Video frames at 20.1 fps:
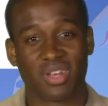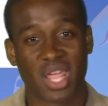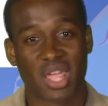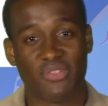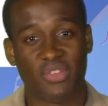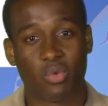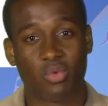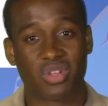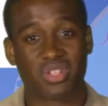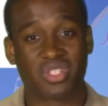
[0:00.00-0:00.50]

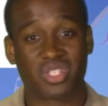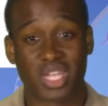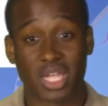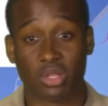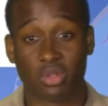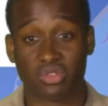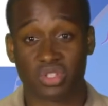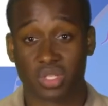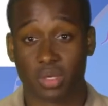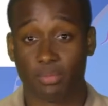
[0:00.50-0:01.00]
Navy wants
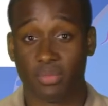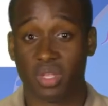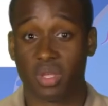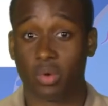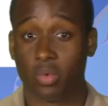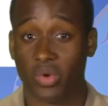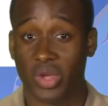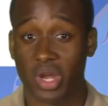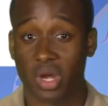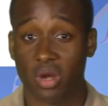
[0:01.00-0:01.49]
sailors to be
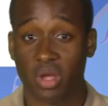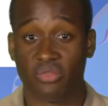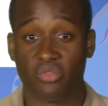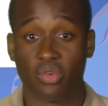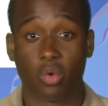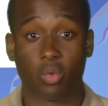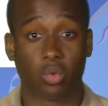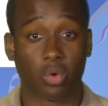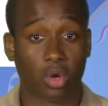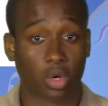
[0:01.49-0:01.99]
aware of a
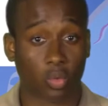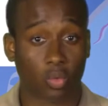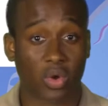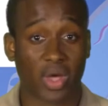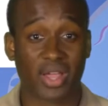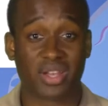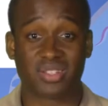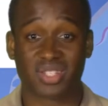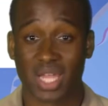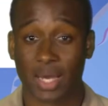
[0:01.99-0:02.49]

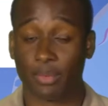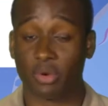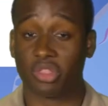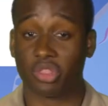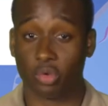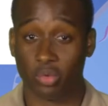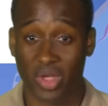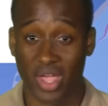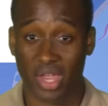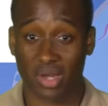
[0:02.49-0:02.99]
worldwide cyber
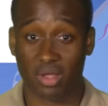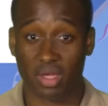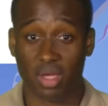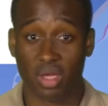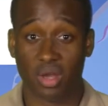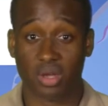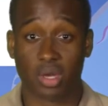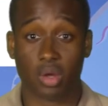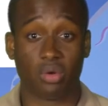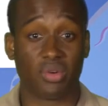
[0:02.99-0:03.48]
threat
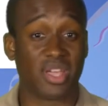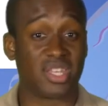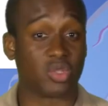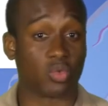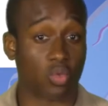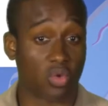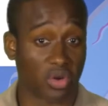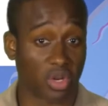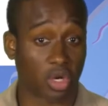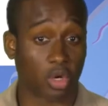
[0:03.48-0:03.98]
known as
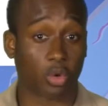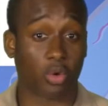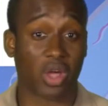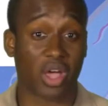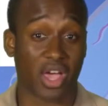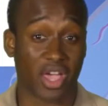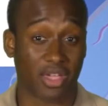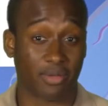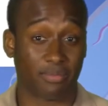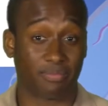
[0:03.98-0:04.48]

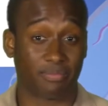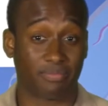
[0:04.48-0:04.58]
WannaCry.